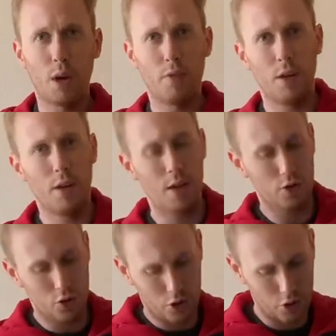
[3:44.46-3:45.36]
of a
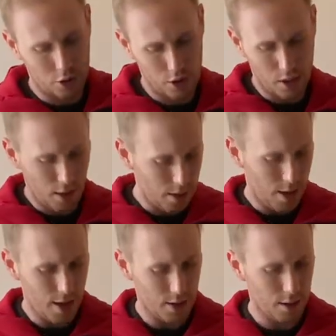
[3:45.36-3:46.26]
niche in
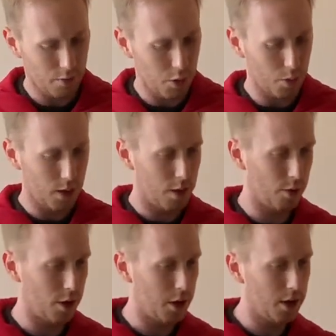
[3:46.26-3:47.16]
that if you were in a
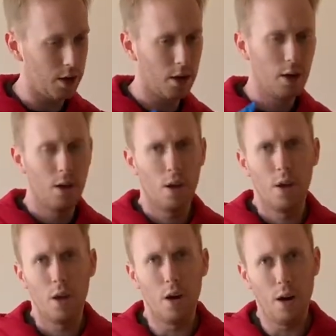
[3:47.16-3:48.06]
very
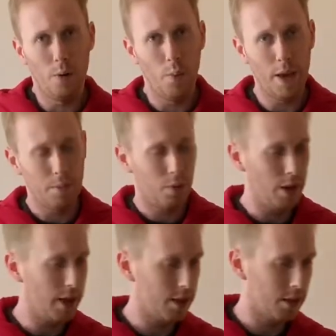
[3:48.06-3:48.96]
wet
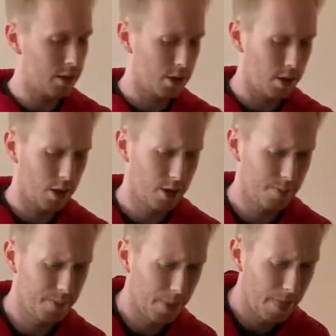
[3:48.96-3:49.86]
place,
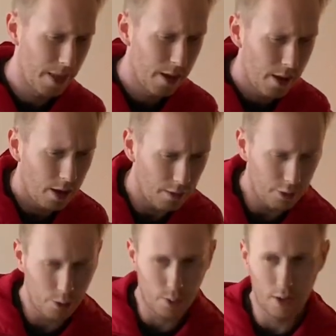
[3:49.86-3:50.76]
if
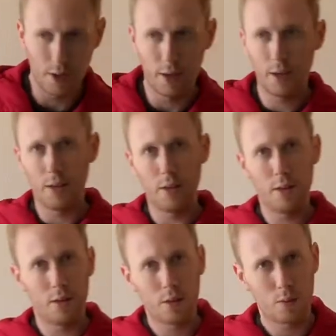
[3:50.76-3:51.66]
you were in
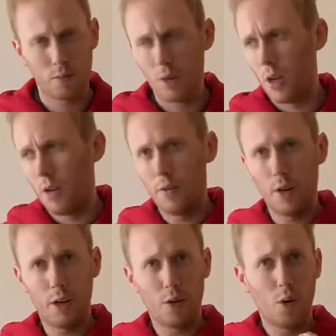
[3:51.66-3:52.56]
a
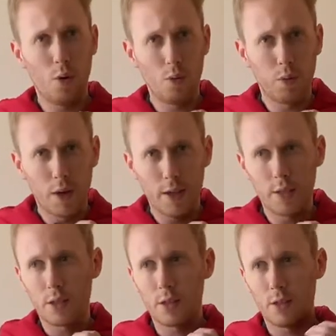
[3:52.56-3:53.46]
very cold
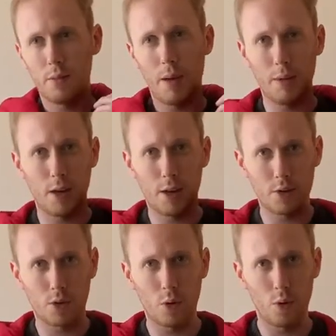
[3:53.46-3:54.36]
place, maybe not as
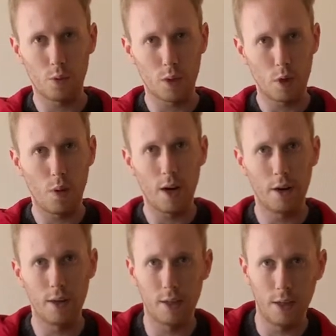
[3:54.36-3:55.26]
cold,
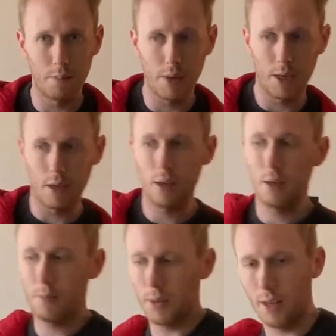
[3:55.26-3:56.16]
requiring a big
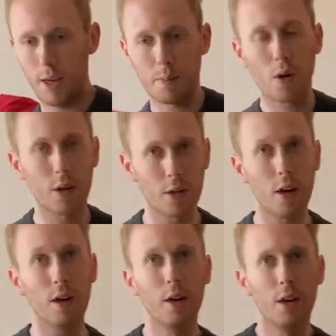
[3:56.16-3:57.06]
belay
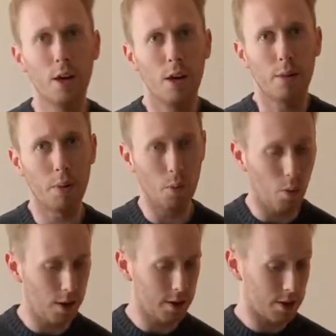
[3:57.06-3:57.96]
parka, but
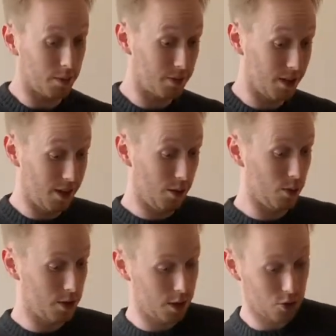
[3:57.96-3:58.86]
wanted something that
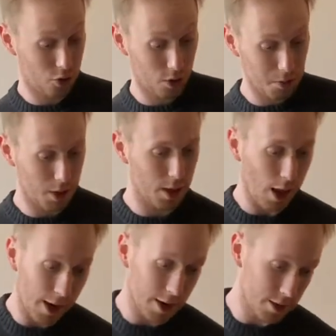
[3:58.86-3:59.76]
was extremely
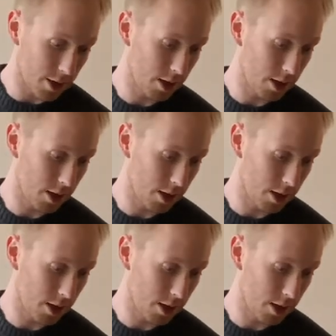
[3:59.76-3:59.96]
light,